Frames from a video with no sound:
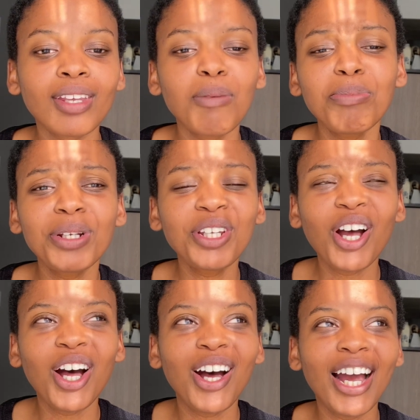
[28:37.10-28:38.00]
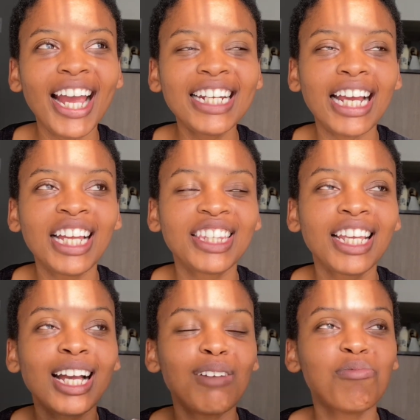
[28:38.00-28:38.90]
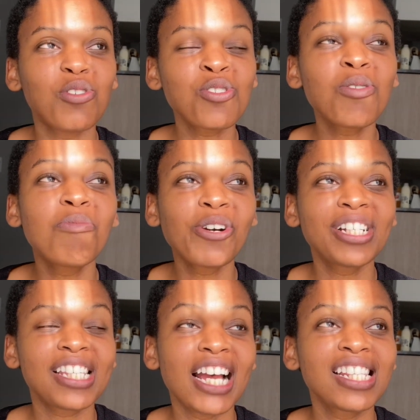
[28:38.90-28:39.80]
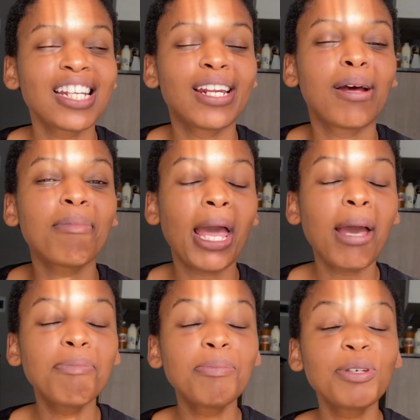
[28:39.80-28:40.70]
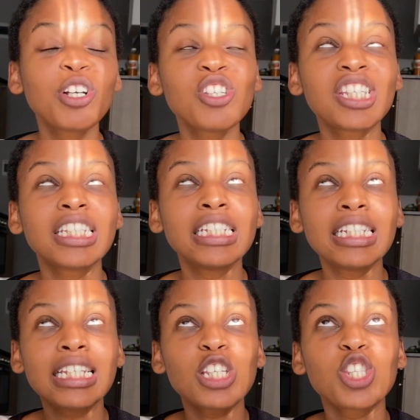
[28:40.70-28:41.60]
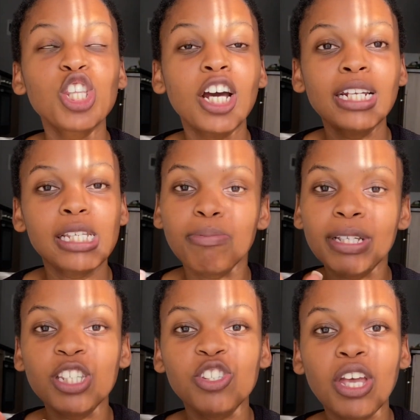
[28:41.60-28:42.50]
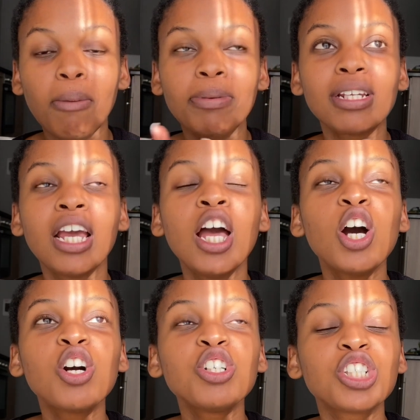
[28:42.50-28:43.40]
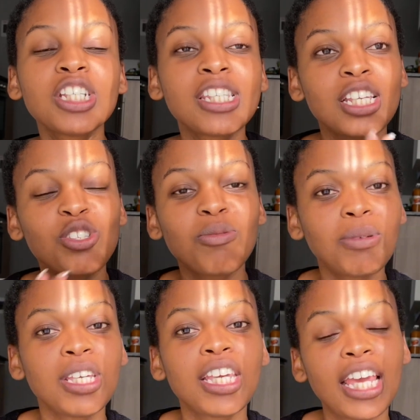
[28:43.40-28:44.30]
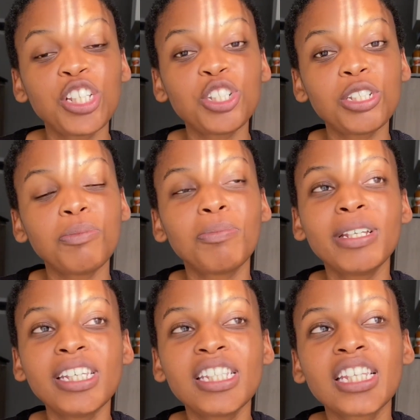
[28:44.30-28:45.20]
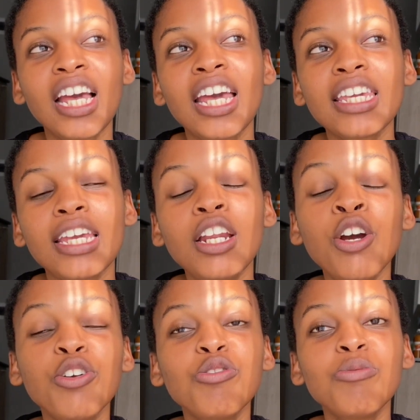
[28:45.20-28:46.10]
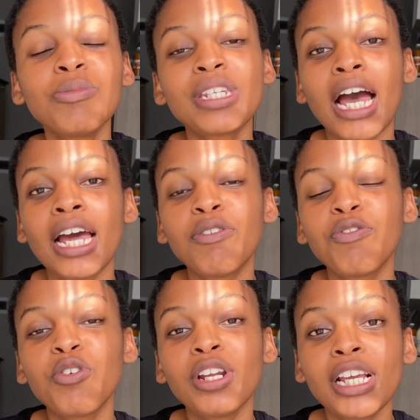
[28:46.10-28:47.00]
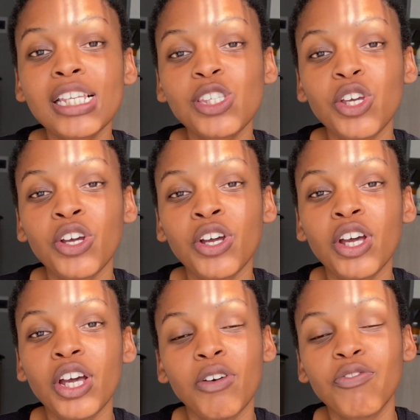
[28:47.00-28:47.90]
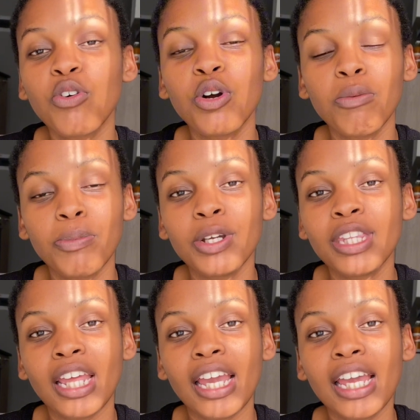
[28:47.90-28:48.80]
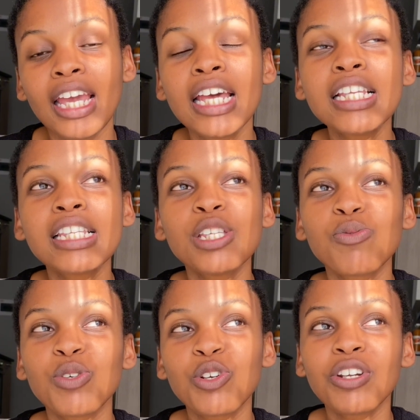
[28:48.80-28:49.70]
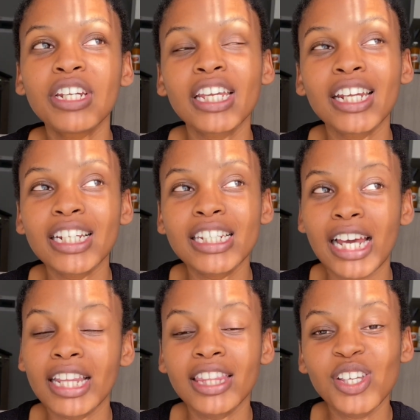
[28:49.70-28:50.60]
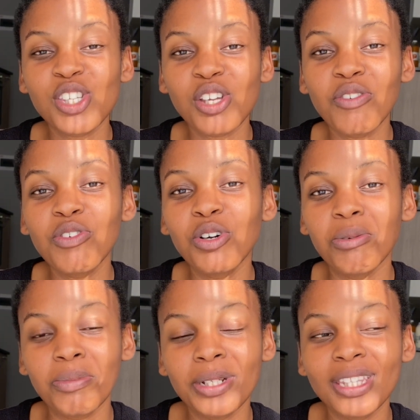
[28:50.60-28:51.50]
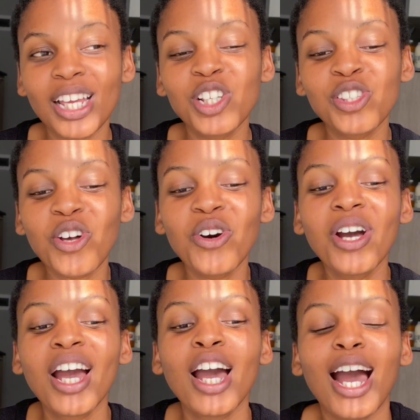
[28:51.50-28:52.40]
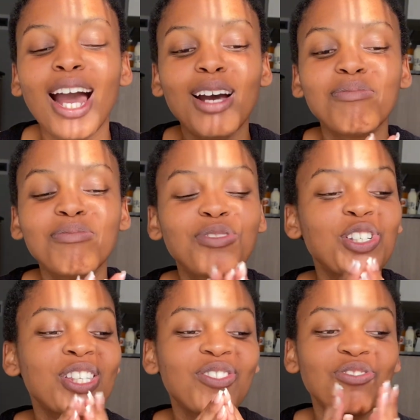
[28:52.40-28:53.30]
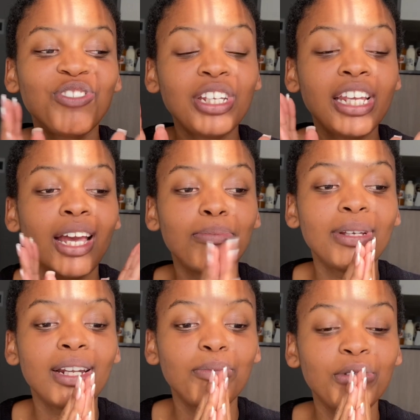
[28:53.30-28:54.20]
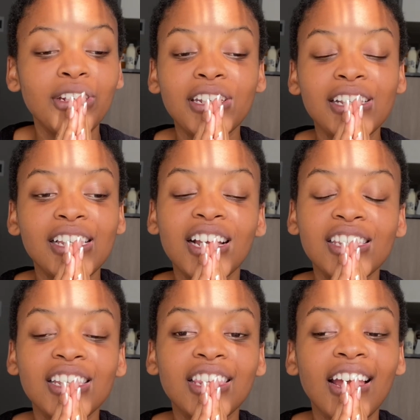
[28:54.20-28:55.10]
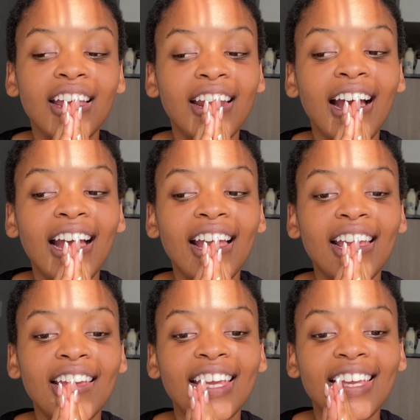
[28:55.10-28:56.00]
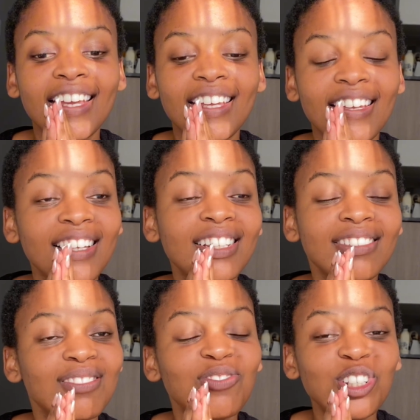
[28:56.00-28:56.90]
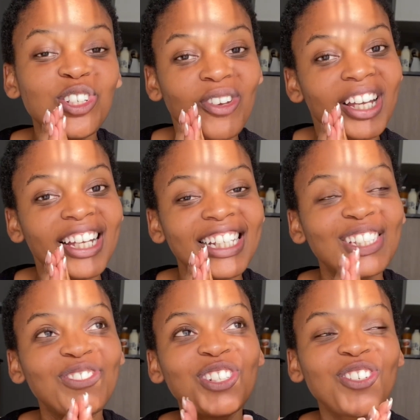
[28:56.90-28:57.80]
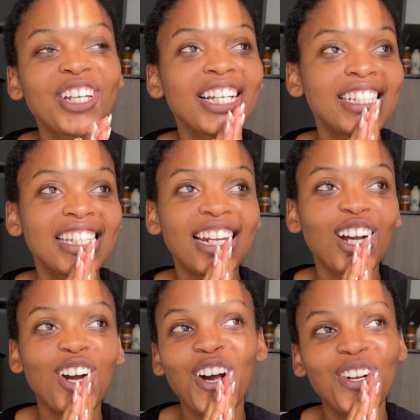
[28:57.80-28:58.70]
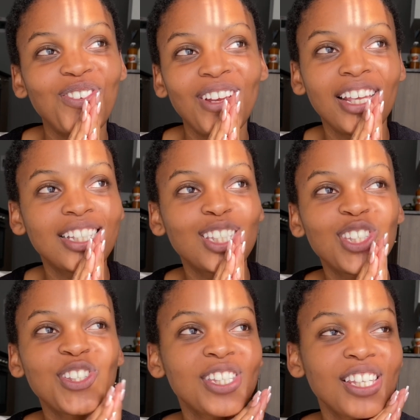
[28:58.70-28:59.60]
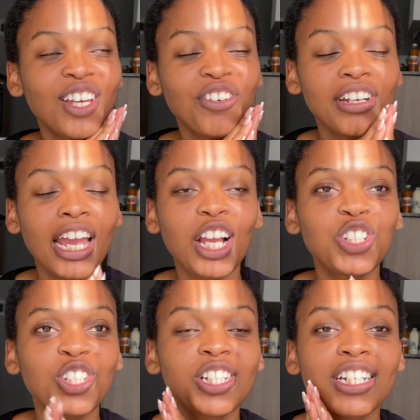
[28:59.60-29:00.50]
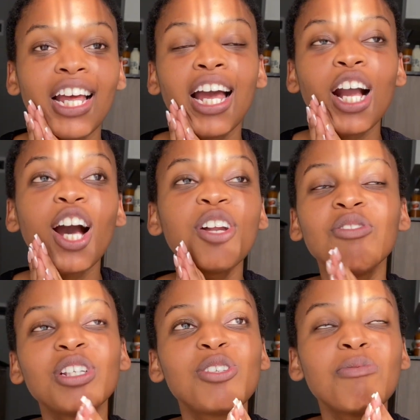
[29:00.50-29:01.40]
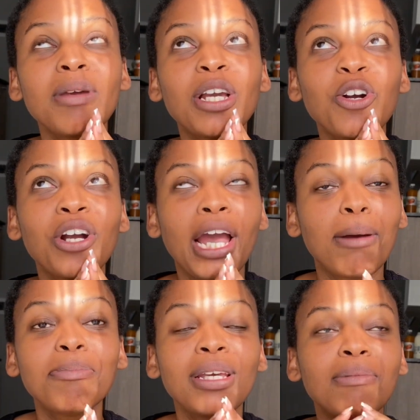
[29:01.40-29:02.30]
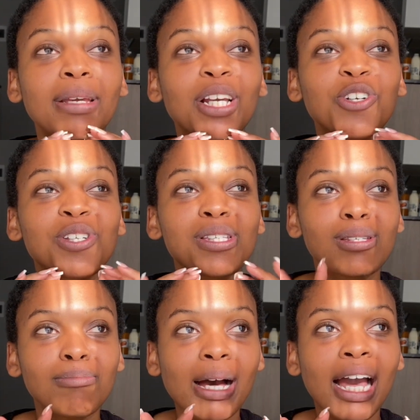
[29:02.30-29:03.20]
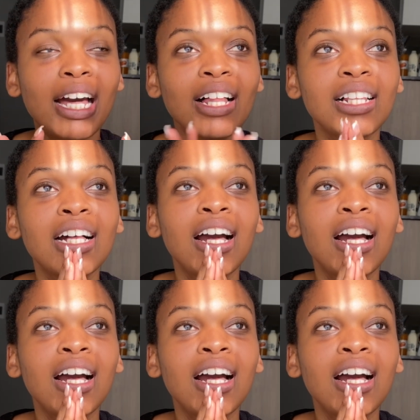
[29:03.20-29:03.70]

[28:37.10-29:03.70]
But yeah, and I think I'm also more excited and I'm happy because she does not expect it to happen. Because she said to me, can she please get her room done for next year for her birthday, since we couldn't get it done this year for her birthday. So I'm just really happy and I'm really excited that we're doing it. And I can't wait to see her reaction. Can't wait to make her happy and make her smile.